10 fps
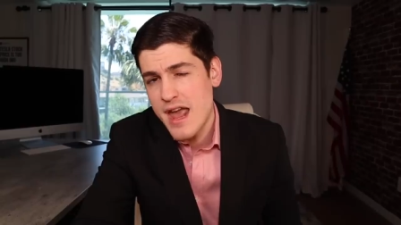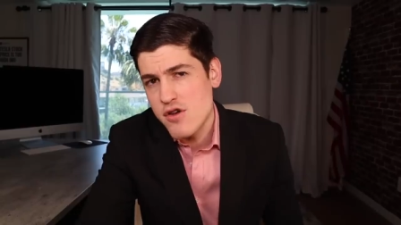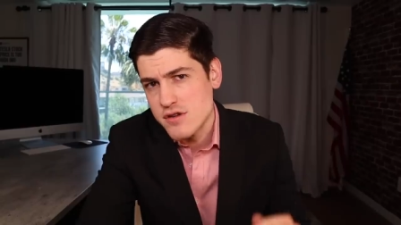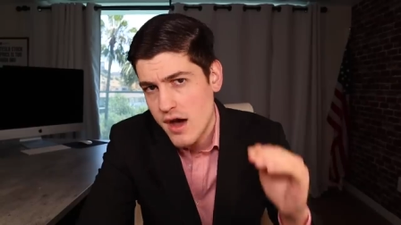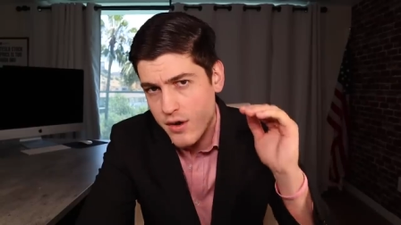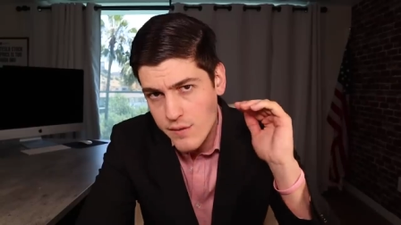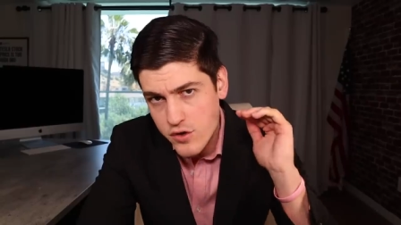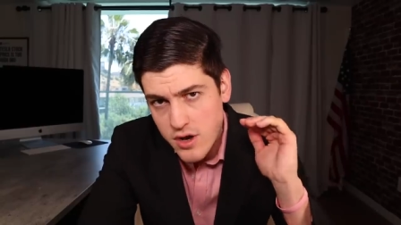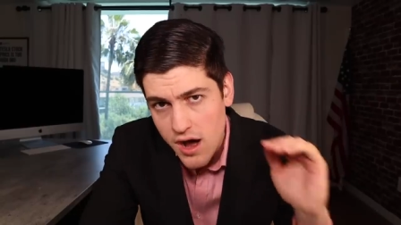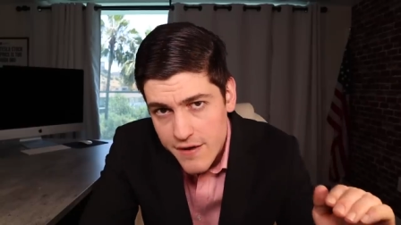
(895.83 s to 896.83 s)
They are not
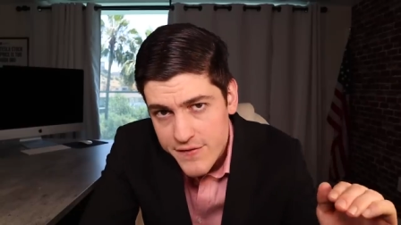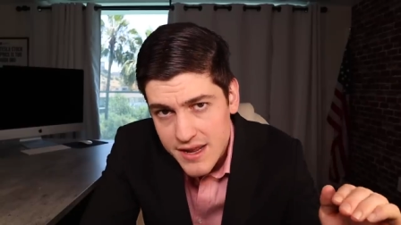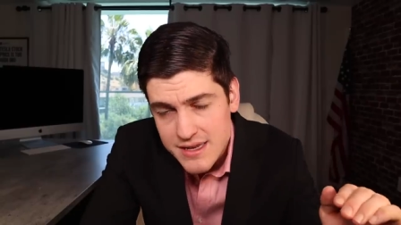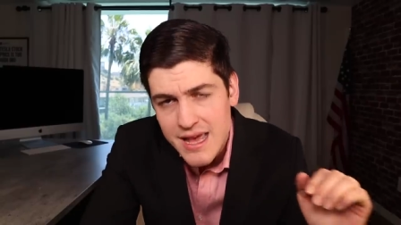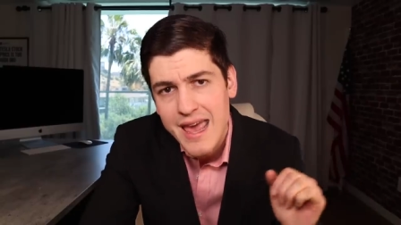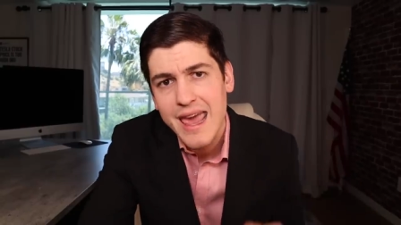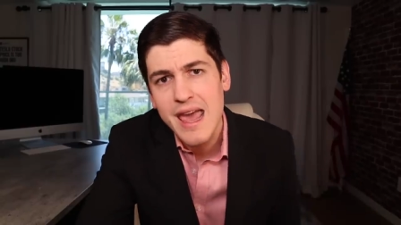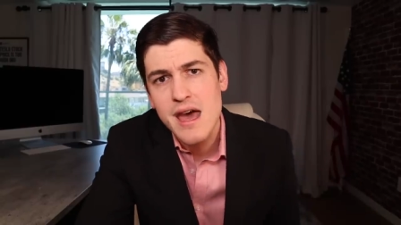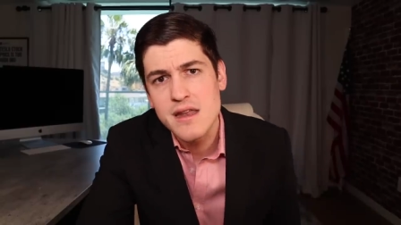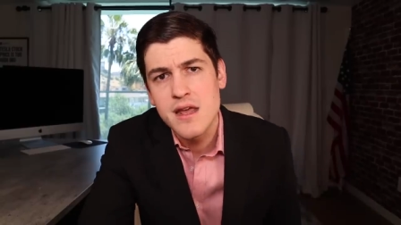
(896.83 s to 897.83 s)
overconfident,
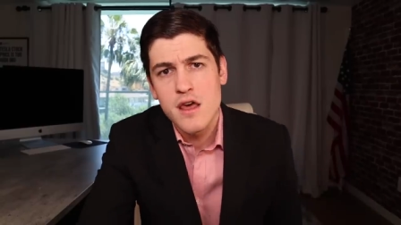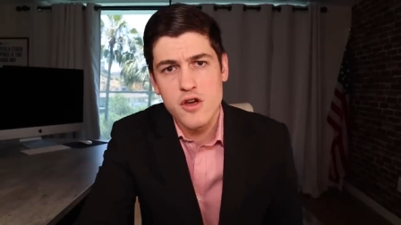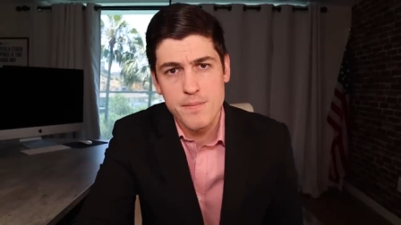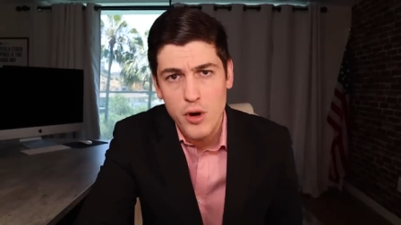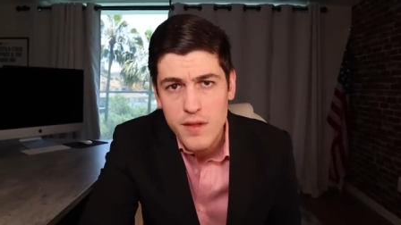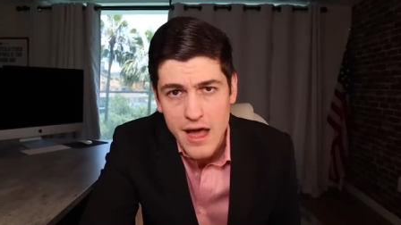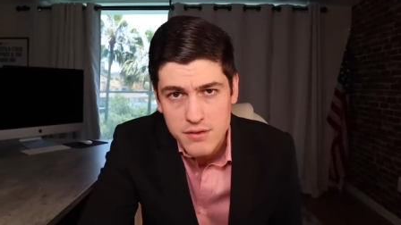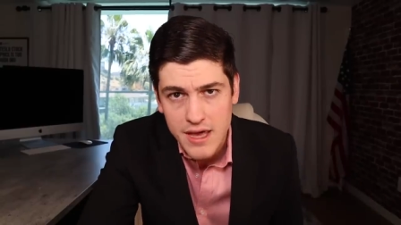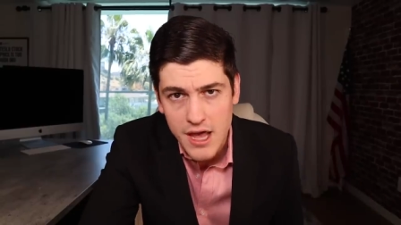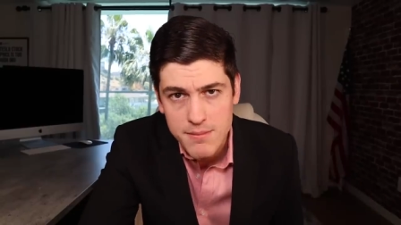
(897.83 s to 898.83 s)
and their
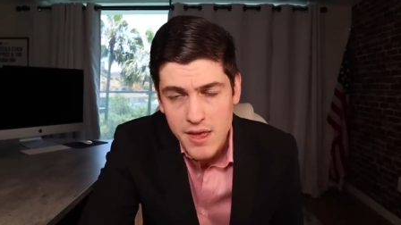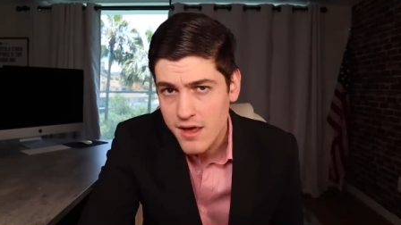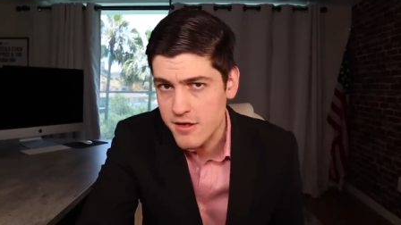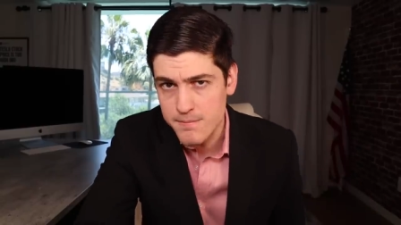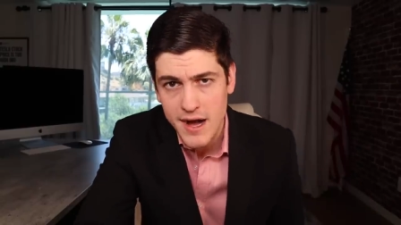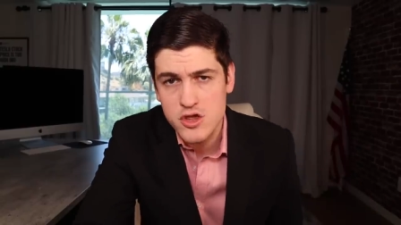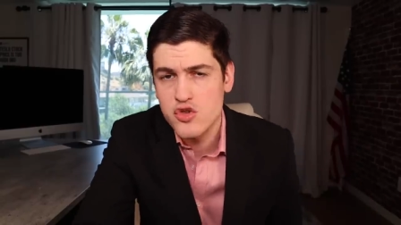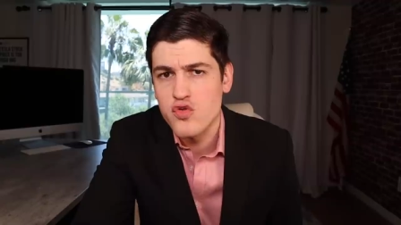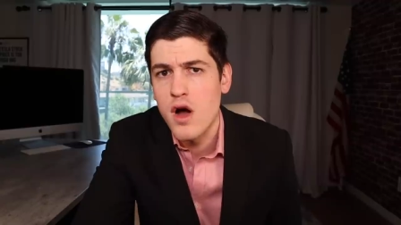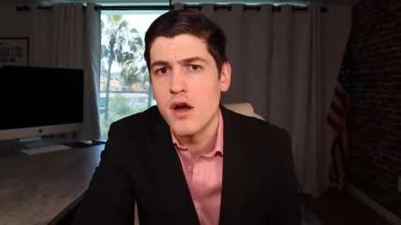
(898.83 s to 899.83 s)
pullout game is much
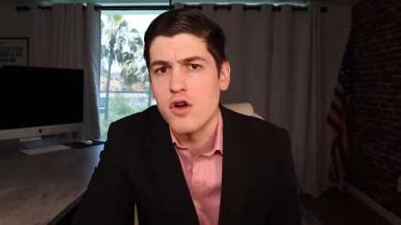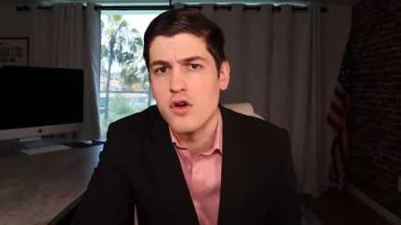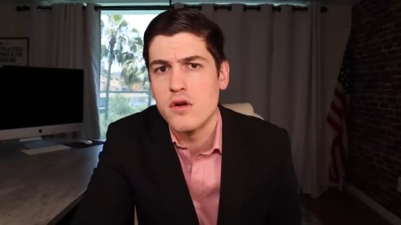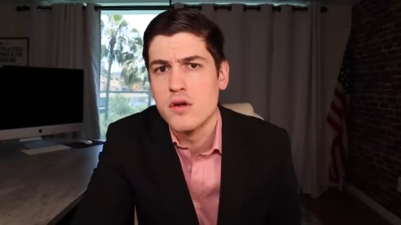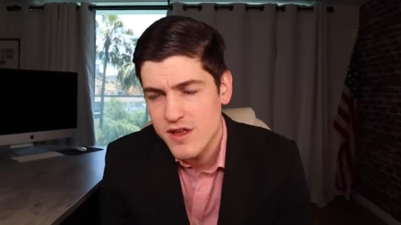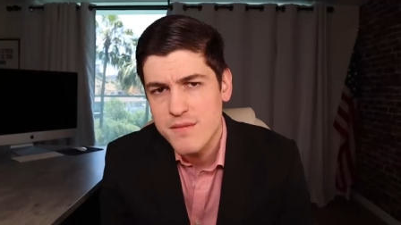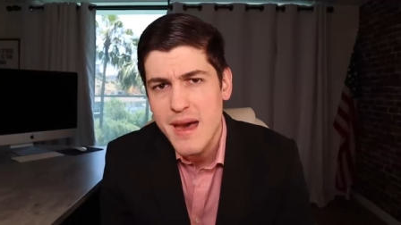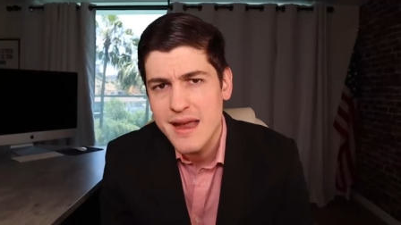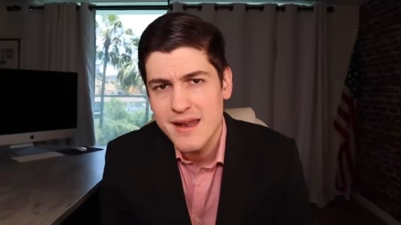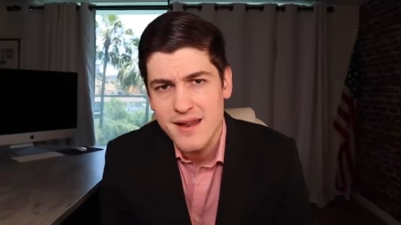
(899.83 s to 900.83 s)
stronger. With
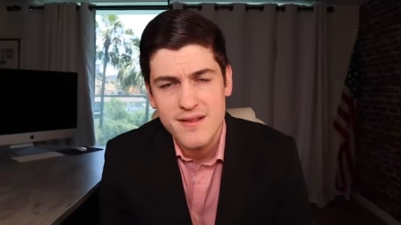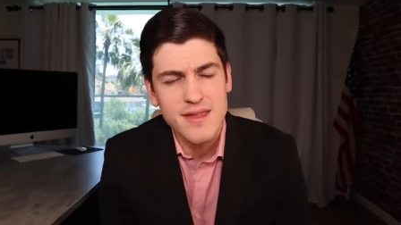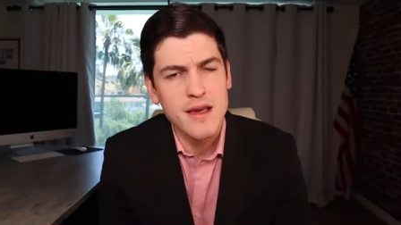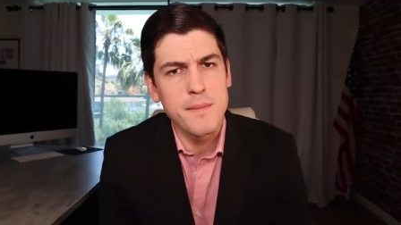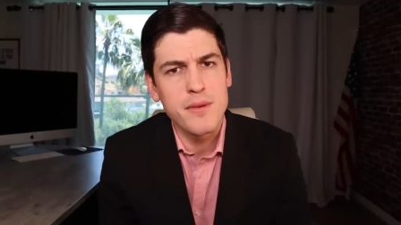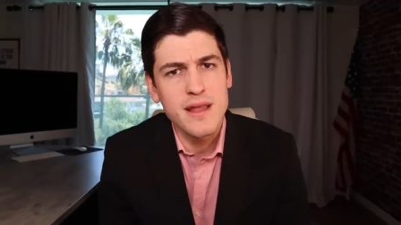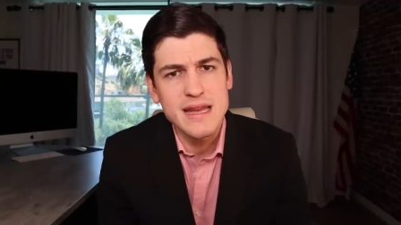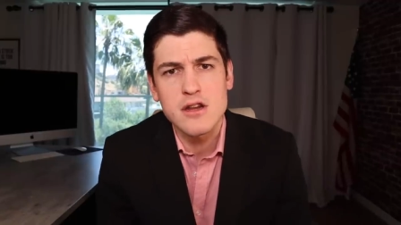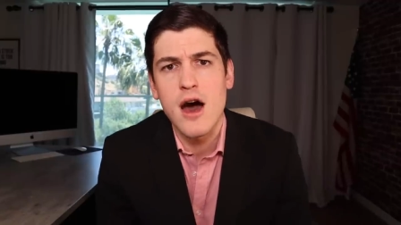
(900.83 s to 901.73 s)
men, it is the complete